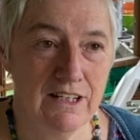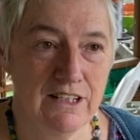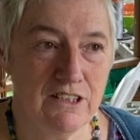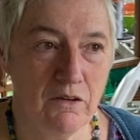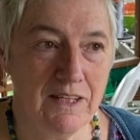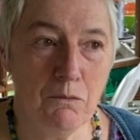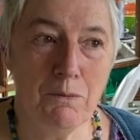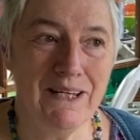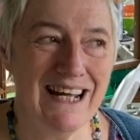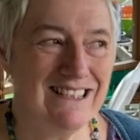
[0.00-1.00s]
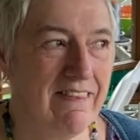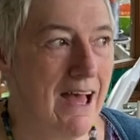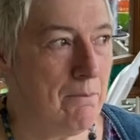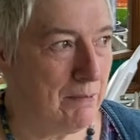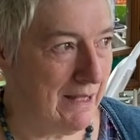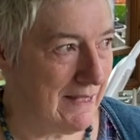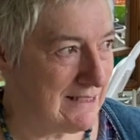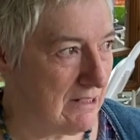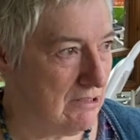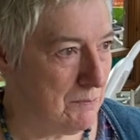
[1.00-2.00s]
So I think when we get to that bit, that's
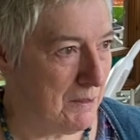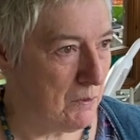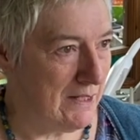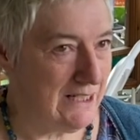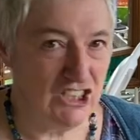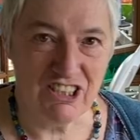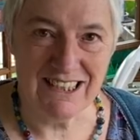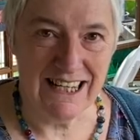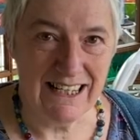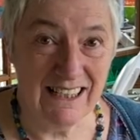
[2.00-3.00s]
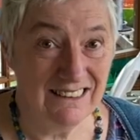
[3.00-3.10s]
going to be quite interesting.